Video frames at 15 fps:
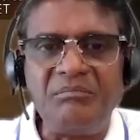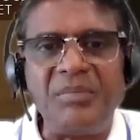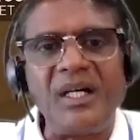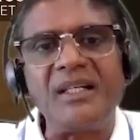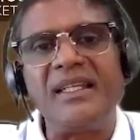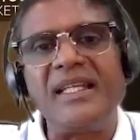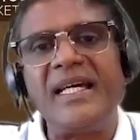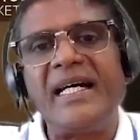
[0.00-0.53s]

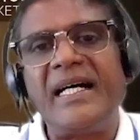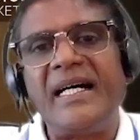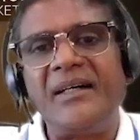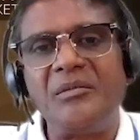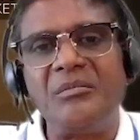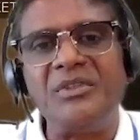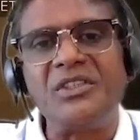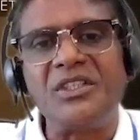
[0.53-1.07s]
but they
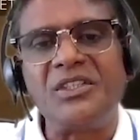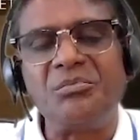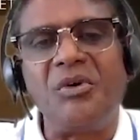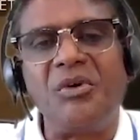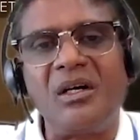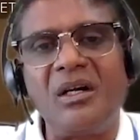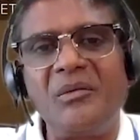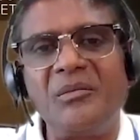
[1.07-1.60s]
have a business
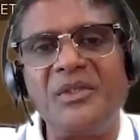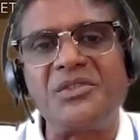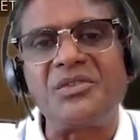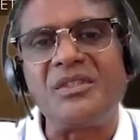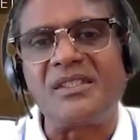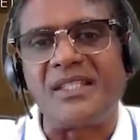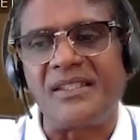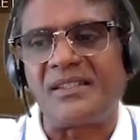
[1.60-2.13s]
model which
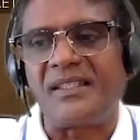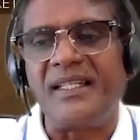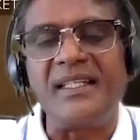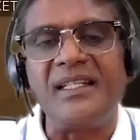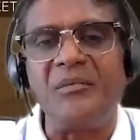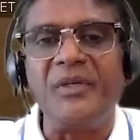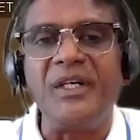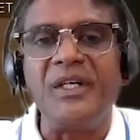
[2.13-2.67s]
will sustain
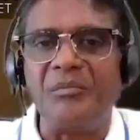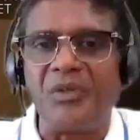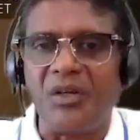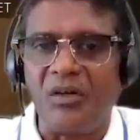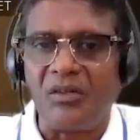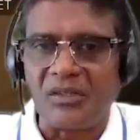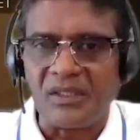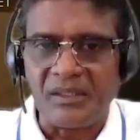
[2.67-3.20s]
in the medium to
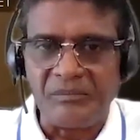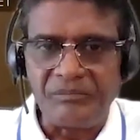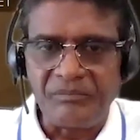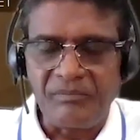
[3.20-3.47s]
long term.